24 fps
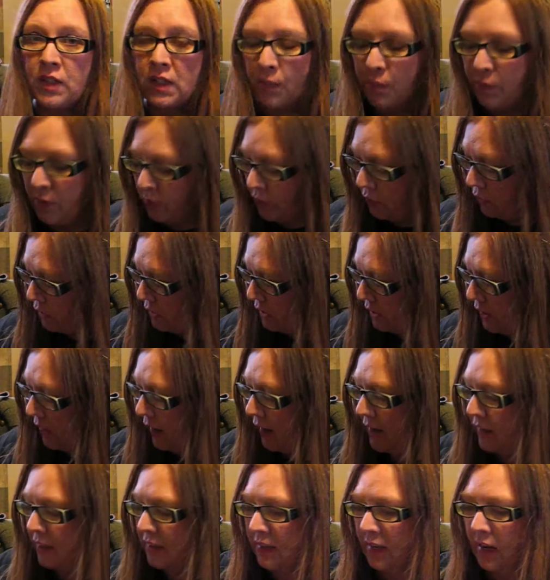some of their
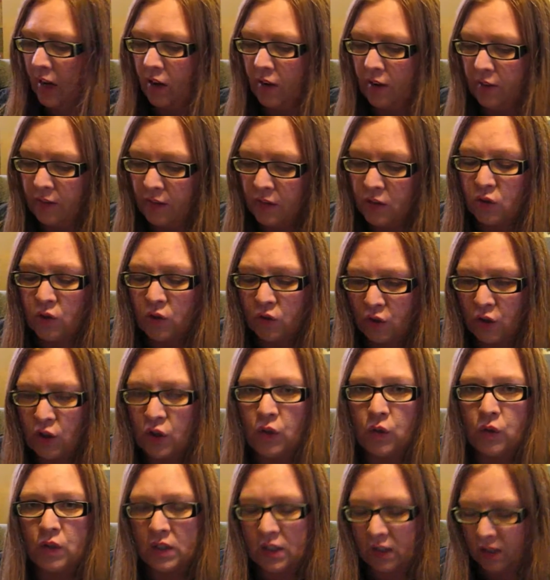signs out, and these are the
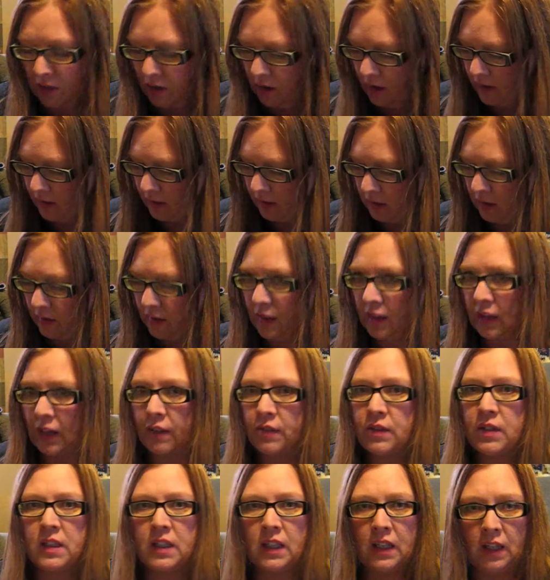cutest signs I think
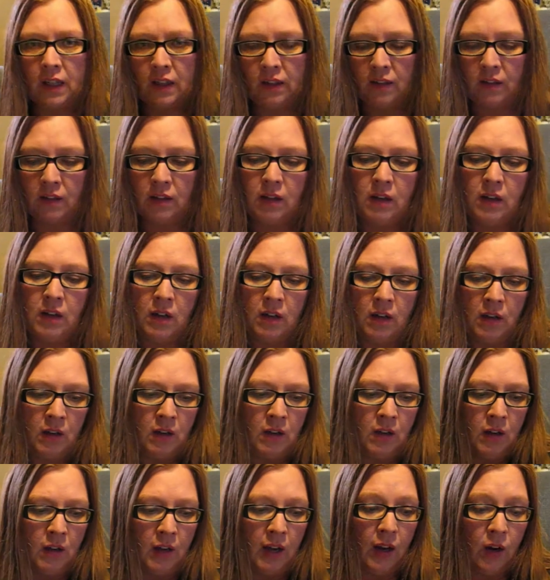I've seen
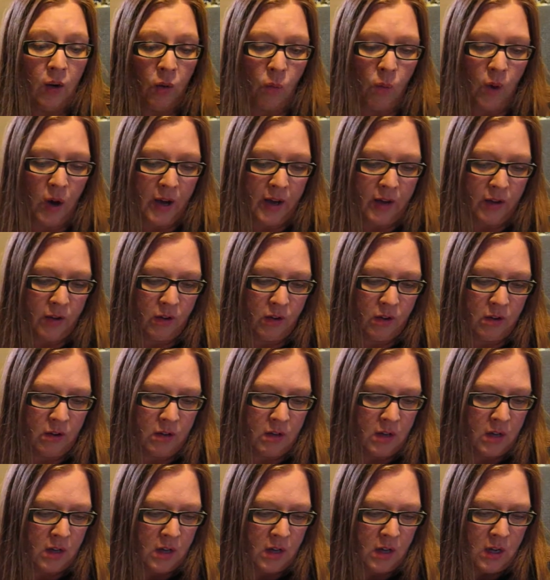in a while.
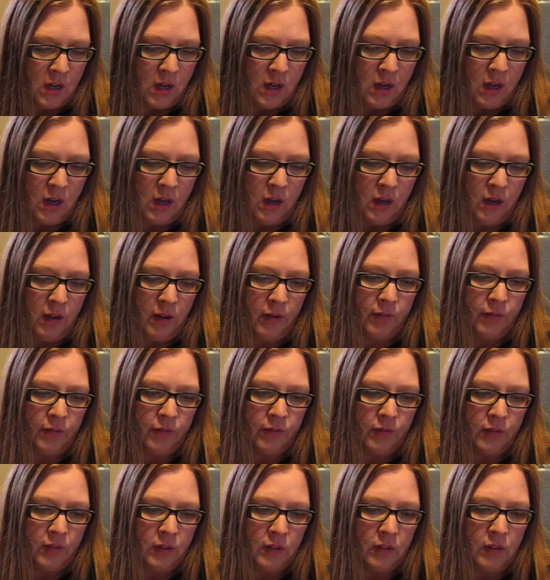
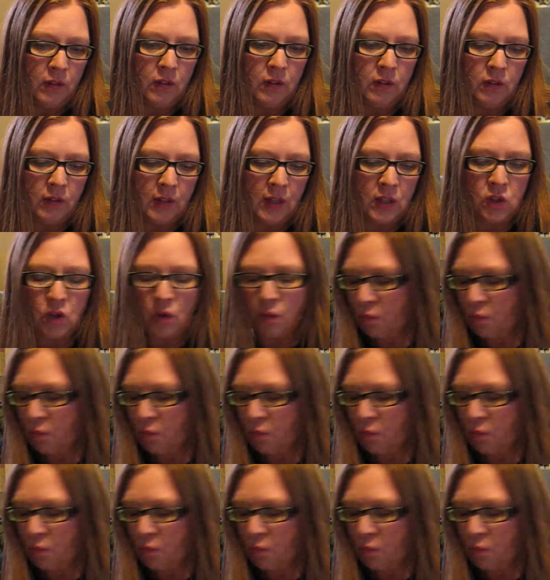Um, these are